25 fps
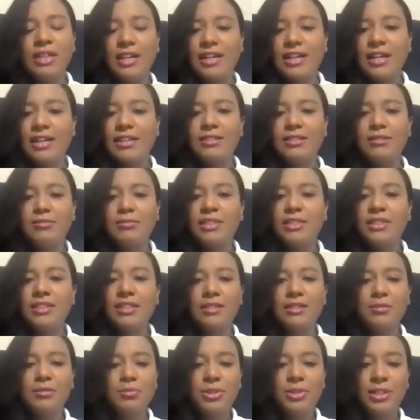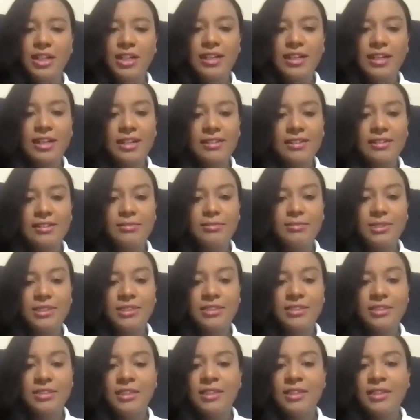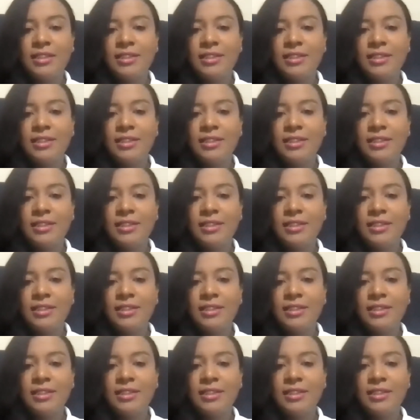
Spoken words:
academy and pre-academy.